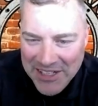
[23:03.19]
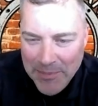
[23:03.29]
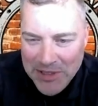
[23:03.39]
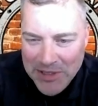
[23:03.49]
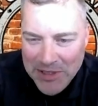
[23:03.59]

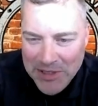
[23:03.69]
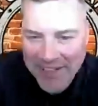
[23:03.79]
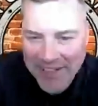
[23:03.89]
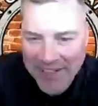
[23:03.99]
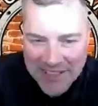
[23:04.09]
time and
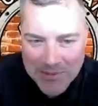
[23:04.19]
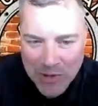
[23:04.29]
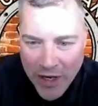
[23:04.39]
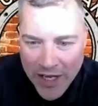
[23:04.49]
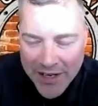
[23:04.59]
trust the
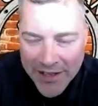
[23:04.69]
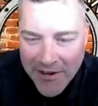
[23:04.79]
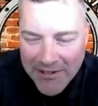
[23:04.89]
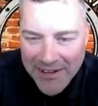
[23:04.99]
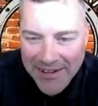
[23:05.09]
Canadian system and
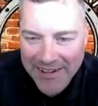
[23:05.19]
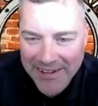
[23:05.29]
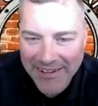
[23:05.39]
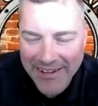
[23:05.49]
wait a year